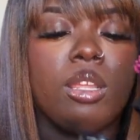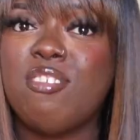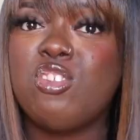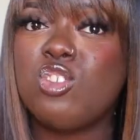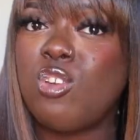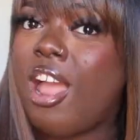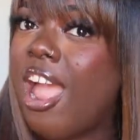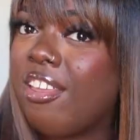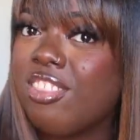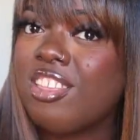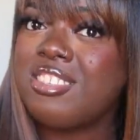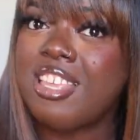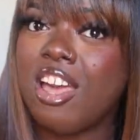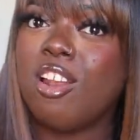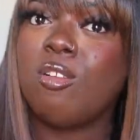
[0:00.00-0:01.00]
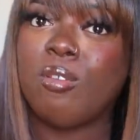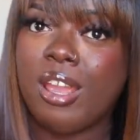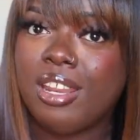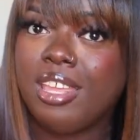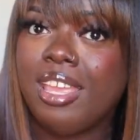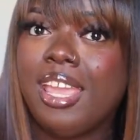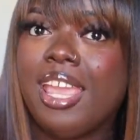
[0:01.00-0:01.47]
I've tried this out
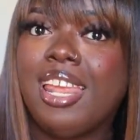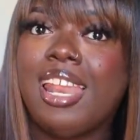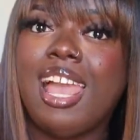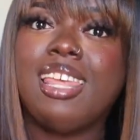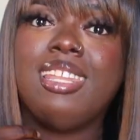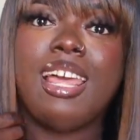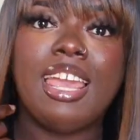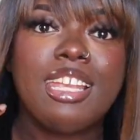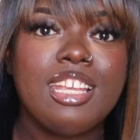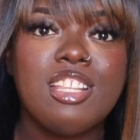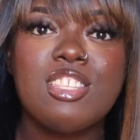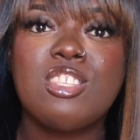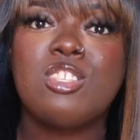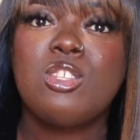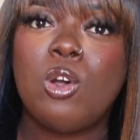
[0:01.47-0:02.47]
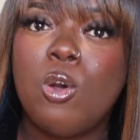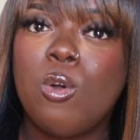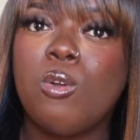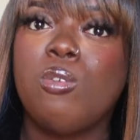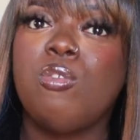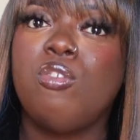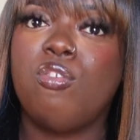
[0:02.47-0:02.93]
already and I like it
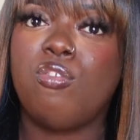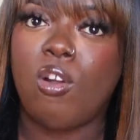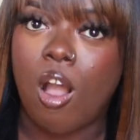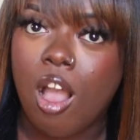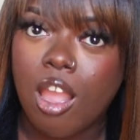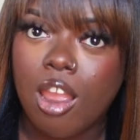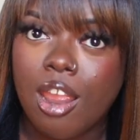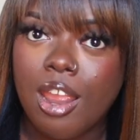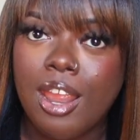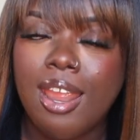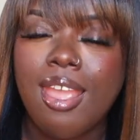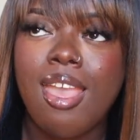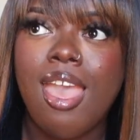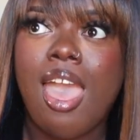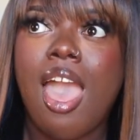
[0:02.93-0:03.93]
so far.